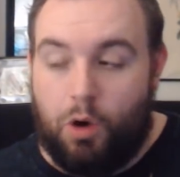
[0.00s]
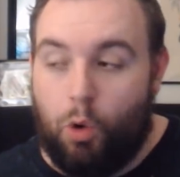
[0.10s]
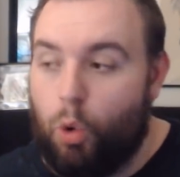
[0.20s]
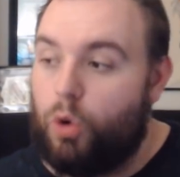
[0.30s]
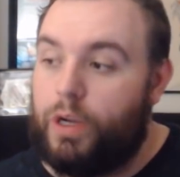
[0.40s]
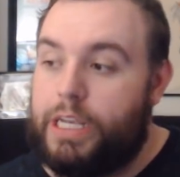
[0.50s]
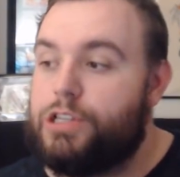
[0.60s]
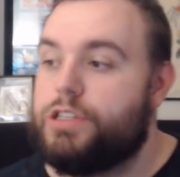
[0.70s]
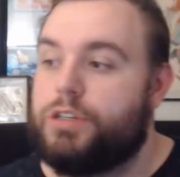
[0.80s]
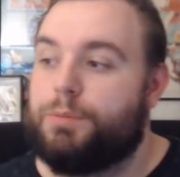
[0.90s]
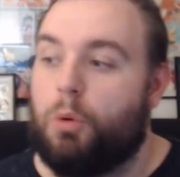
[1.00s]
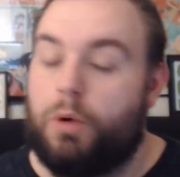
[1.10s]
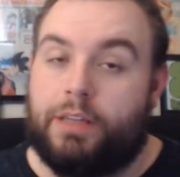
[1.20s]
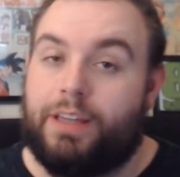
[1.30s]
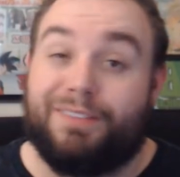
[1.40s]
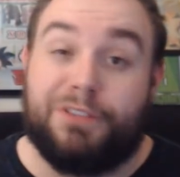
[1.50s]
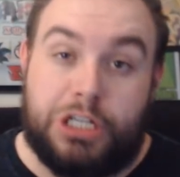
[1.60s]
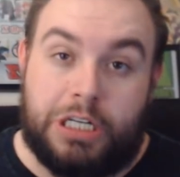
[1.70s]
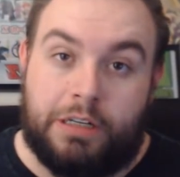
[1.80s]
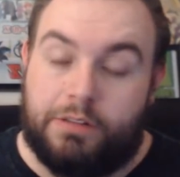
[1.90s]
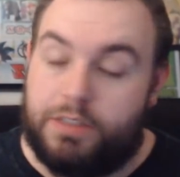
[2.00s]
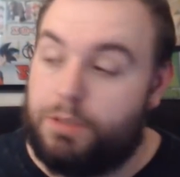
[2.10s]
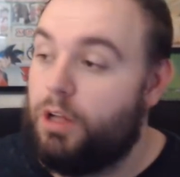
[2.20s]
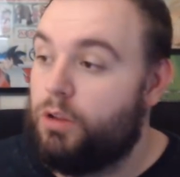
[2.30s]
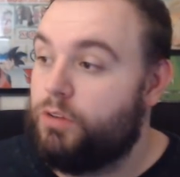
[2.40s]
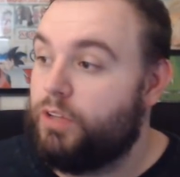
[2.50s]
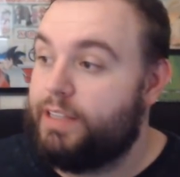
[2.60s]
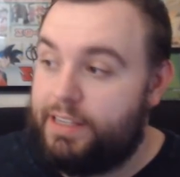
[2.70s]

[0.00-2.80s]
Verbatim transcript: or he's just supporting like Vegeta, some along those lines.